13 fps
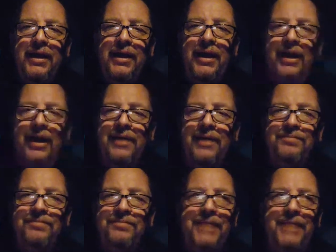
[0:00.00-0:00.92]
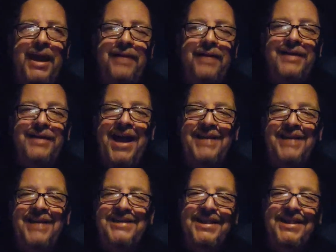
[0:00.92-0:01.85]
And man, yeah, I
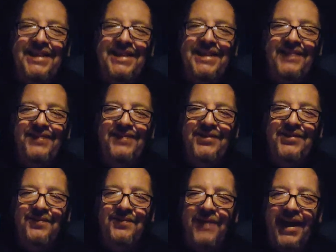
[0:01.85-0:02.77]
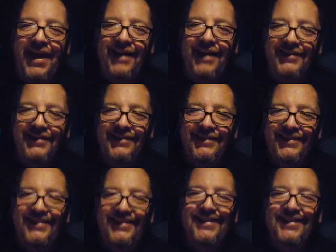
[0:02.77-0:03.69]
did think of you. In fact,
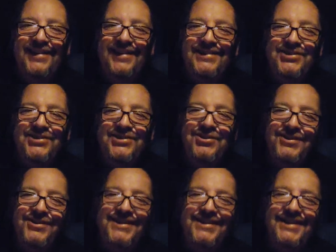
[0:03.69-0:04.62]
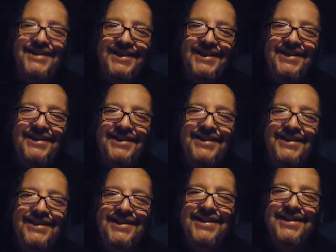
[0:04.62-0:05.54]
I sure did.
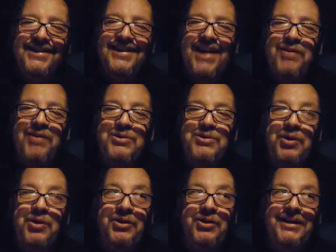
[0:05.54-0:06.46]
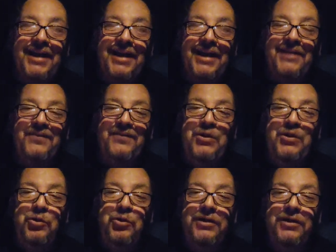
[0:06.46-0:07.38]
I was wondering, like, if
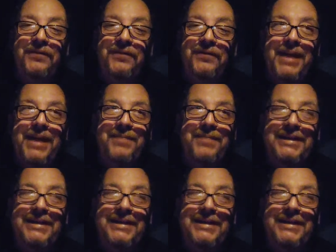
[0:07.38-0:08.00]
you would have maybe